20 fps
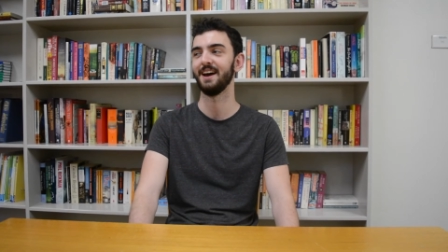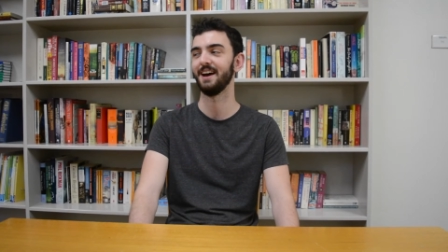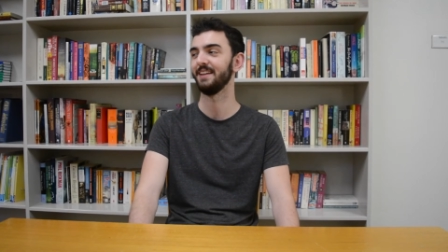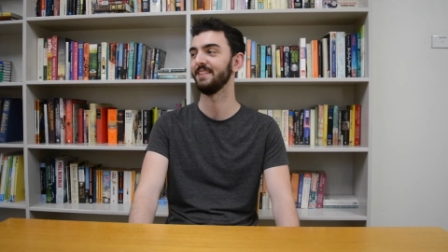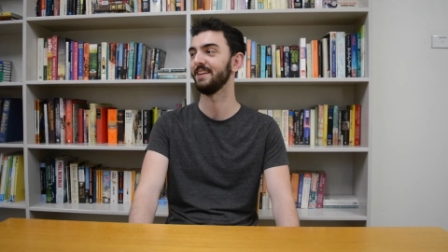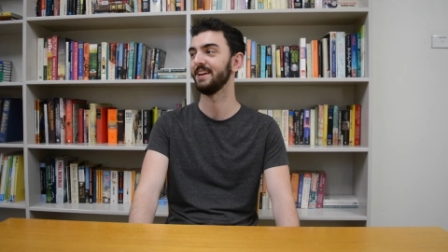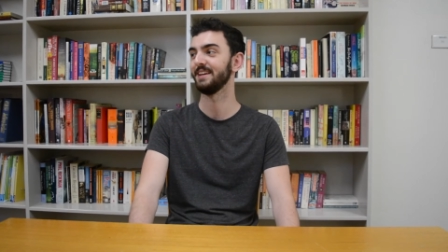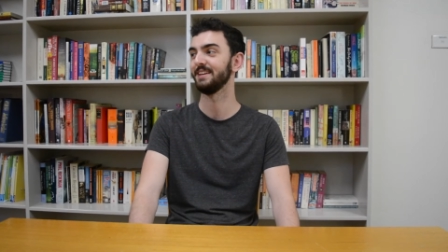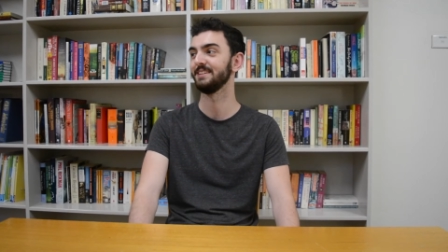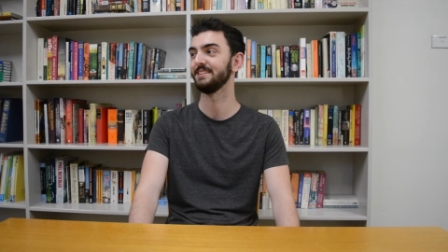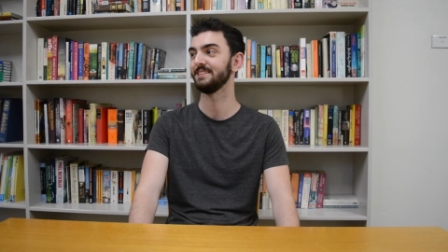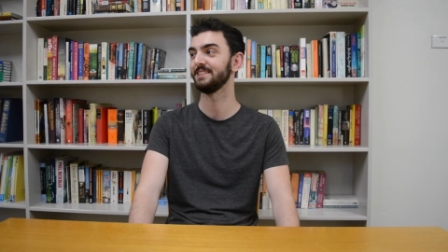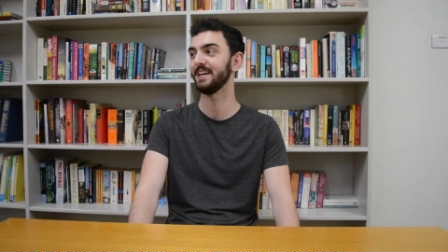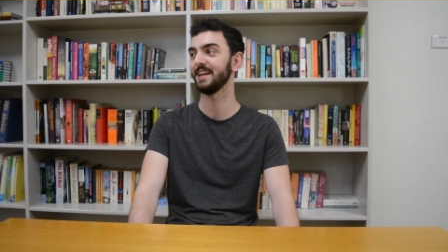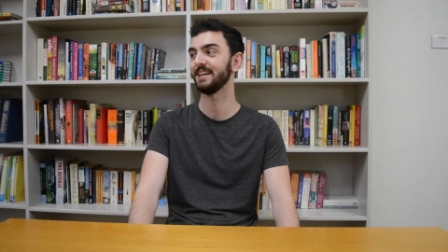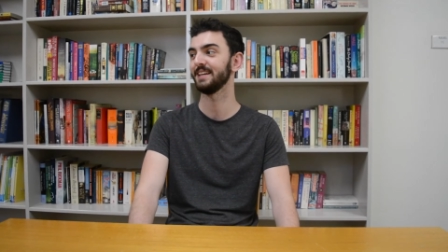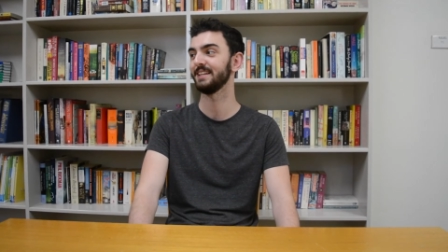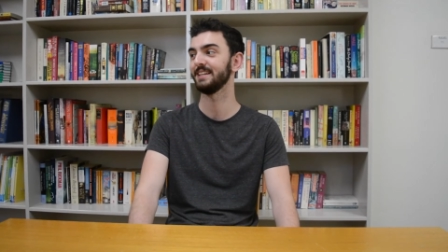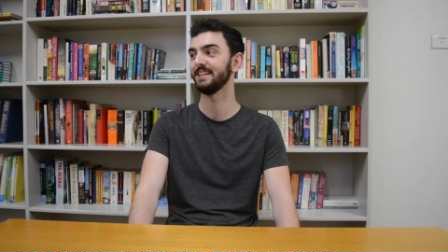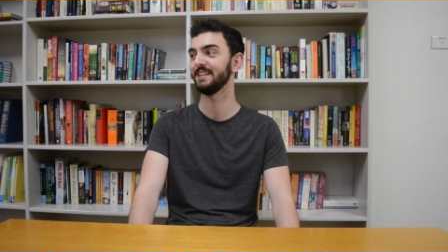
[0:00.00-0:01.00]
And then,
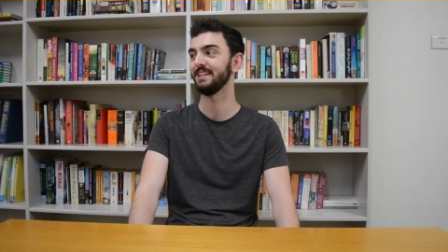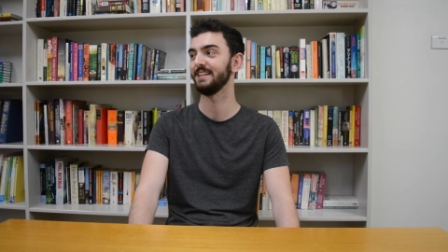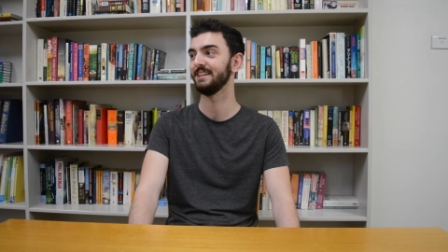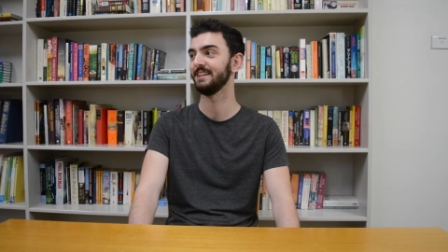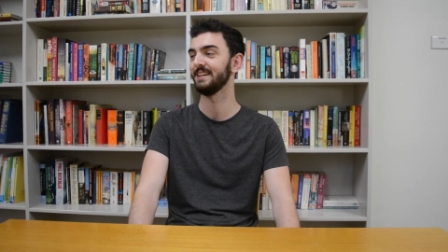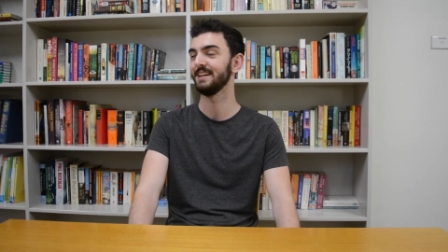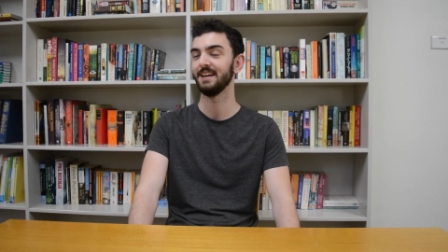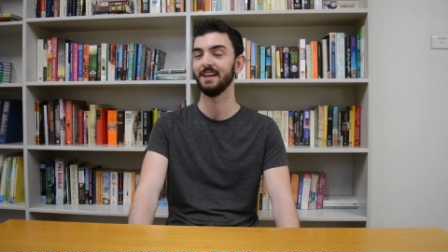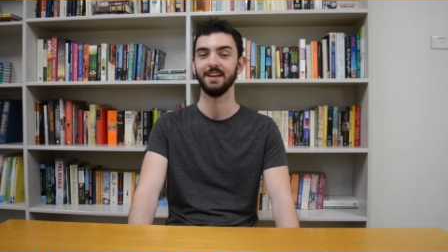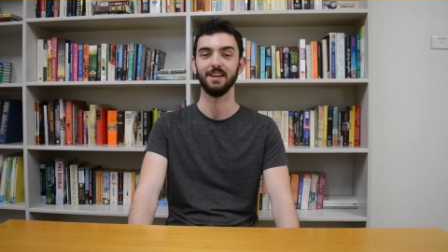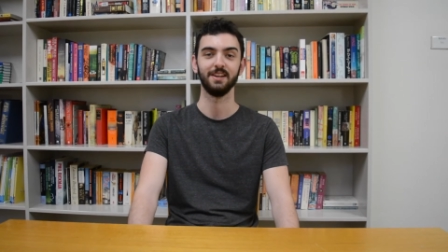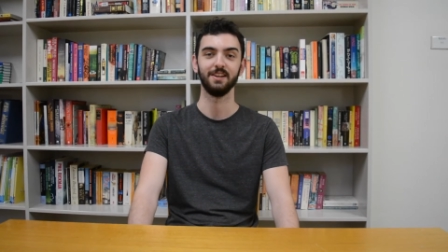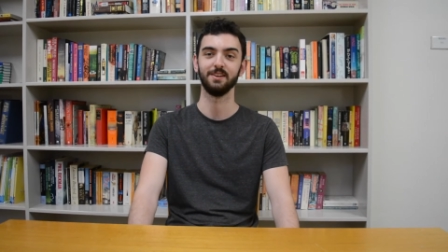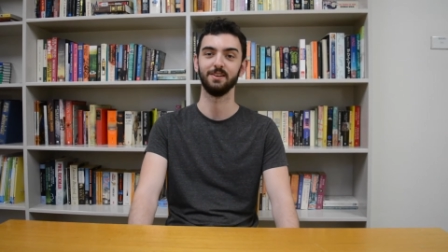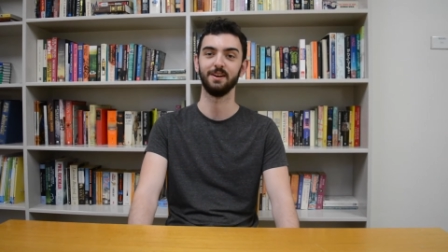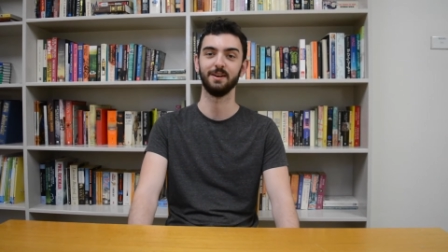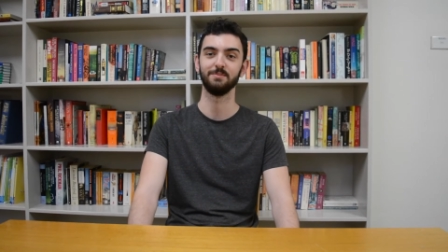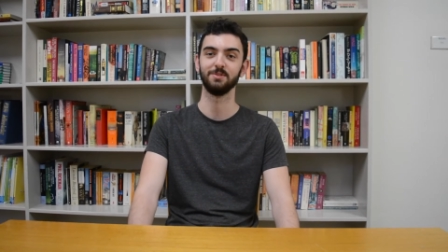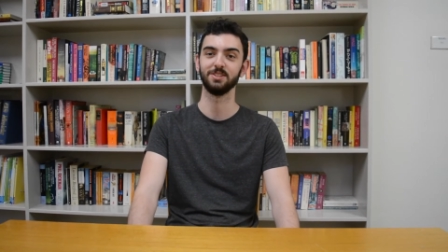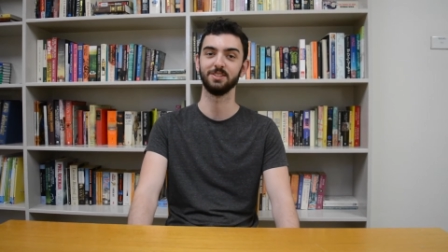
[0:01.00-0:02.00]
secondly,
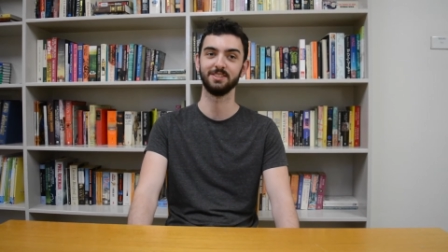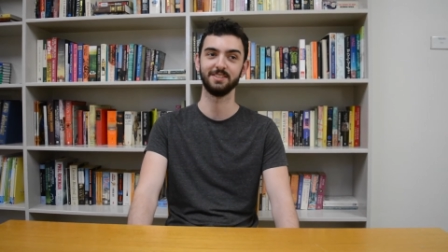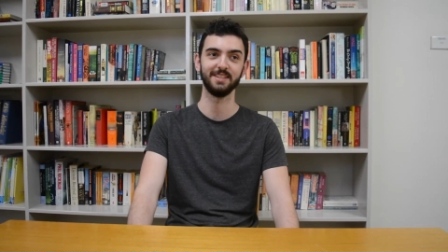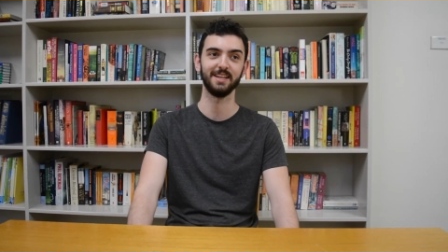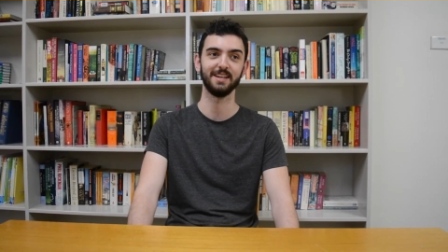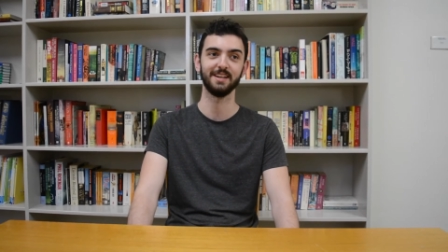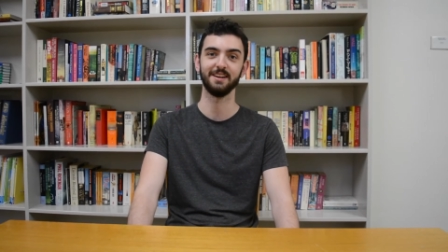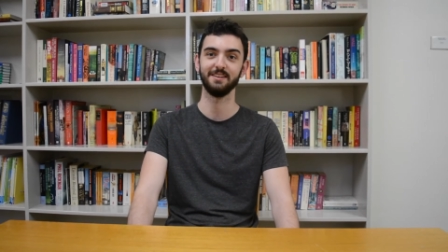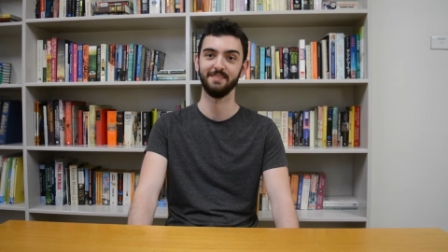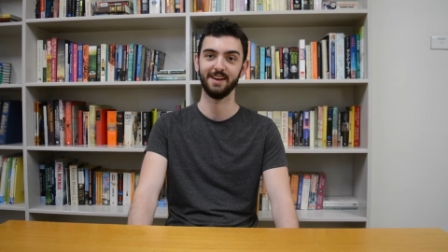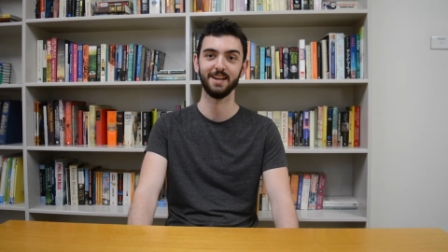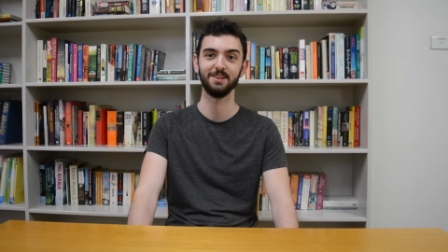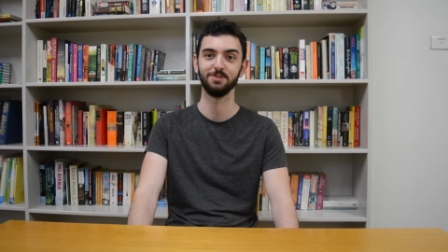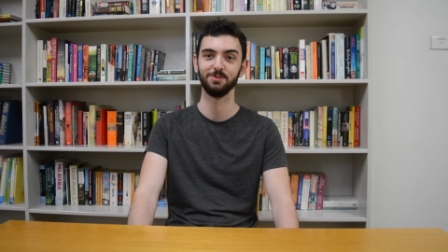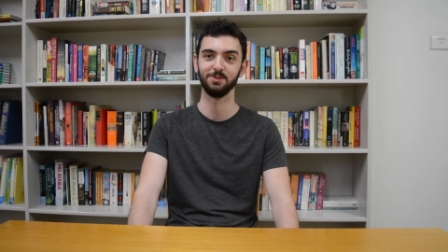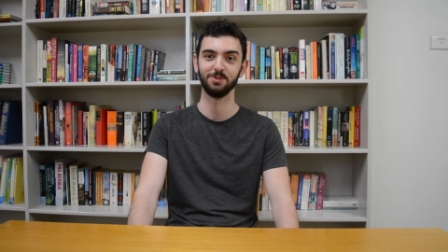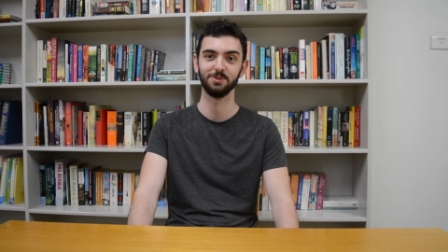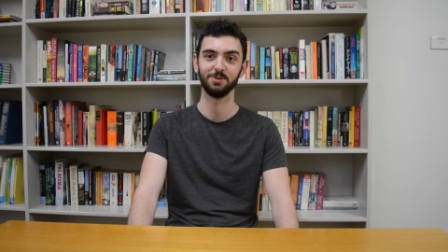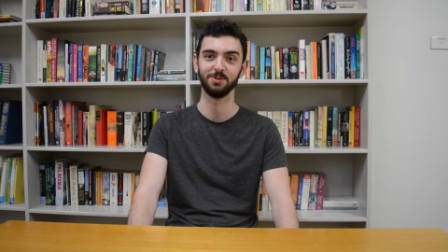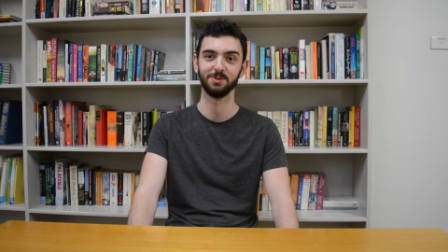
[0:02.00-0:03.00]
you know, I'm just sick of
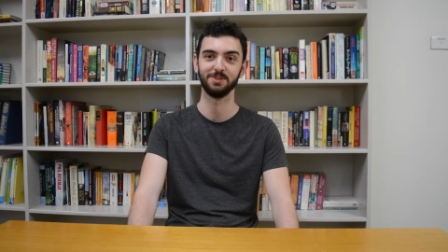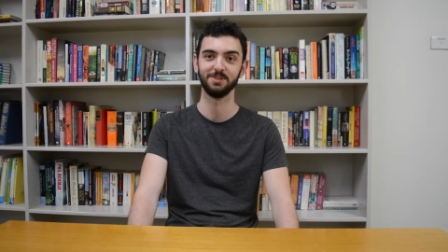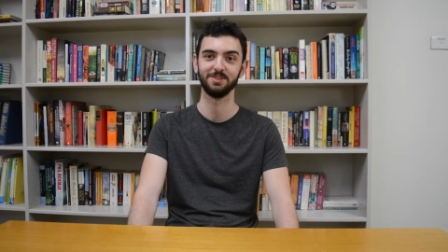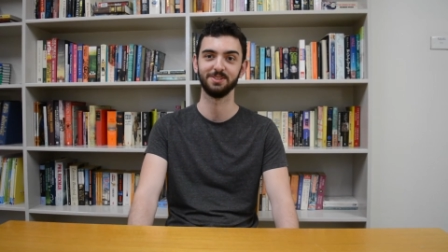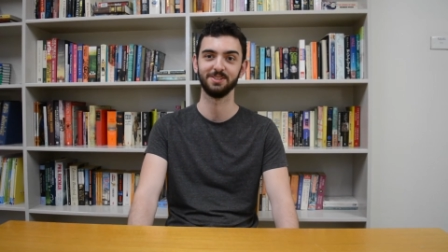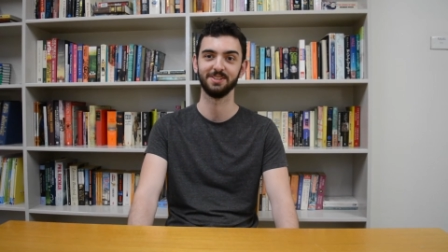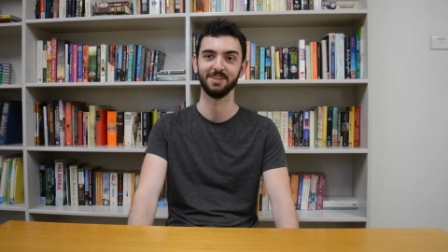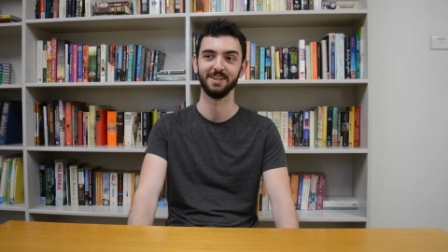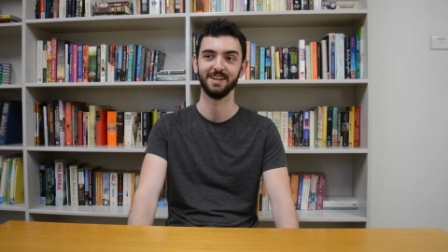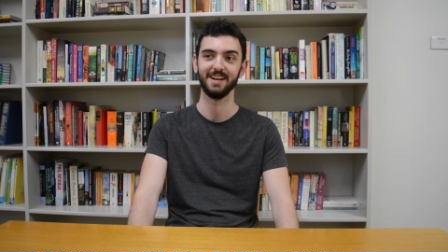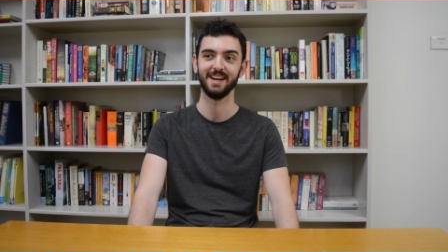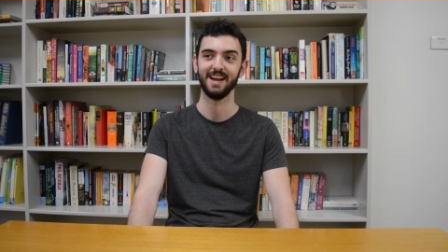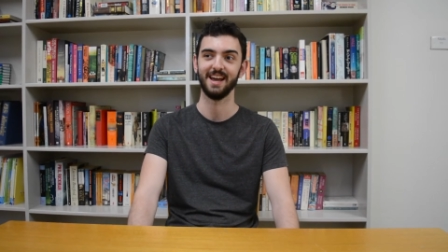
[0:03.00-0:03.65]
Andrew George